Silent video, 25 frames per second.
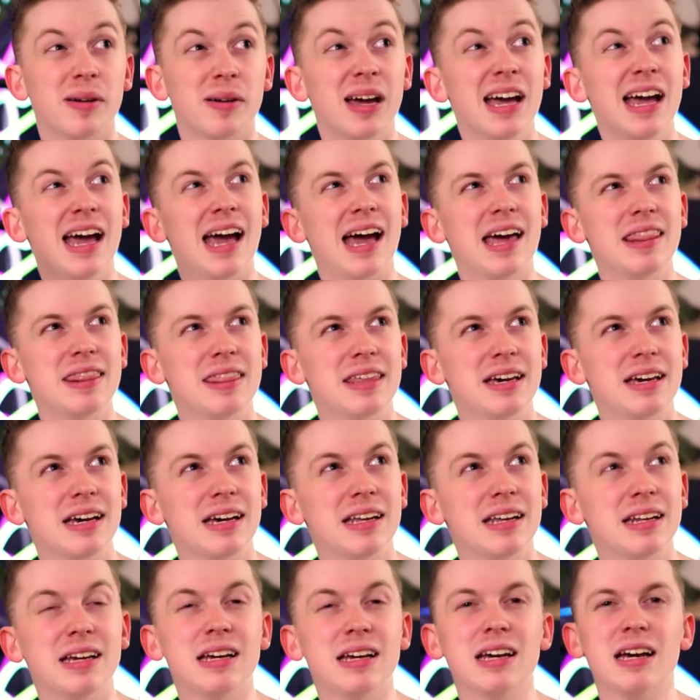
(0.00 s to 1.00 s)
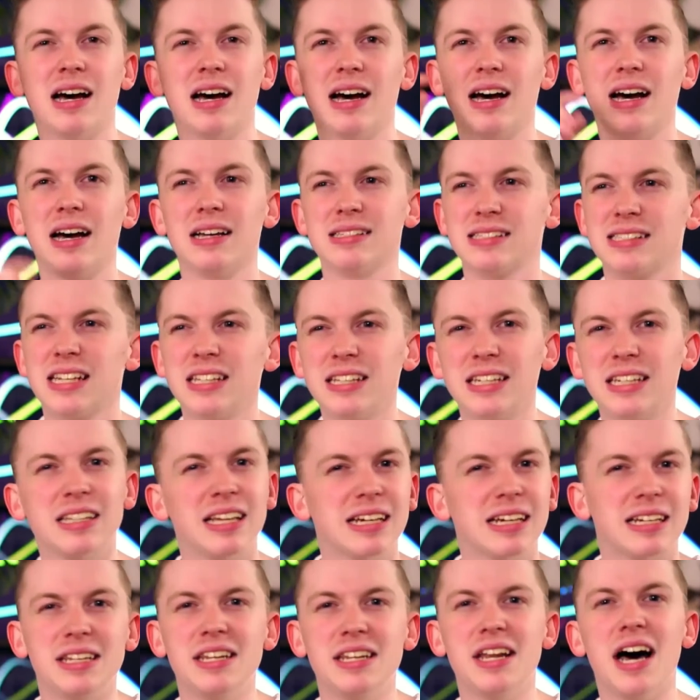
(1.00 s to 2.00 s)
Hub, and then selling
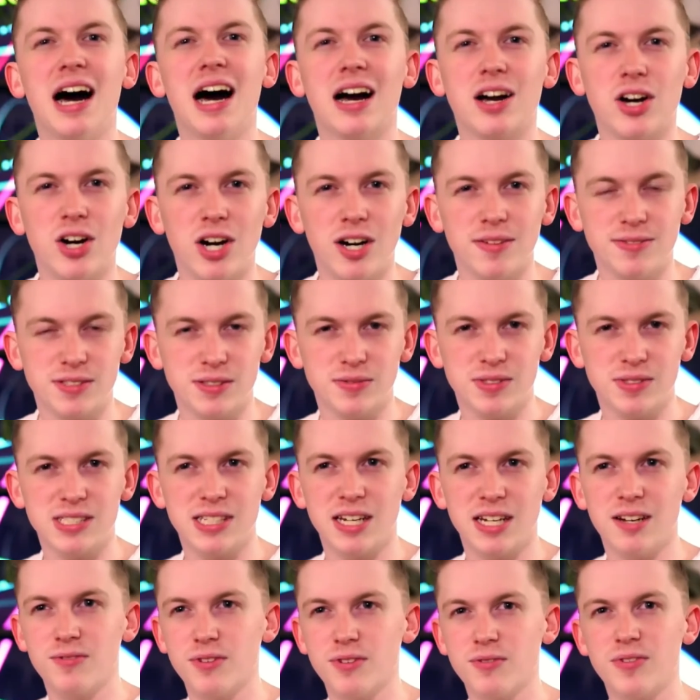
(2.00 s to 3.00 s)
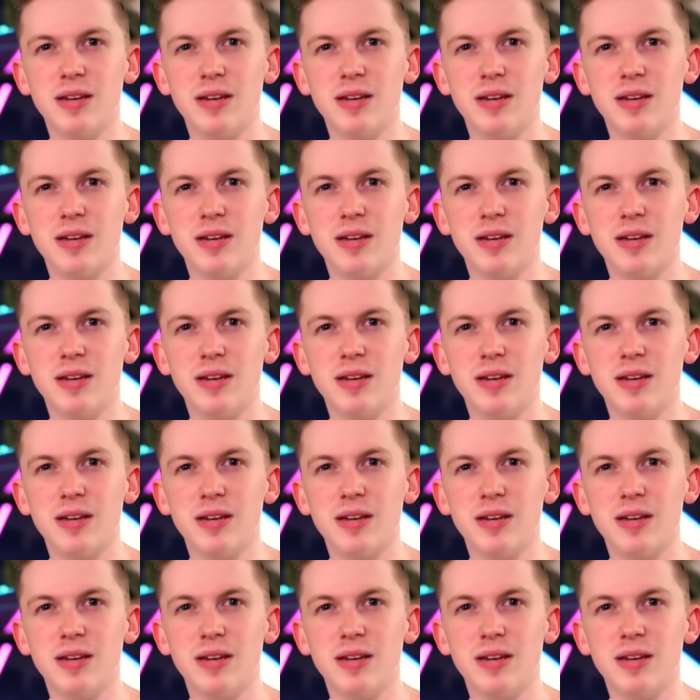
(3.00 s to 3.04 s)
like knockoffs of stuff.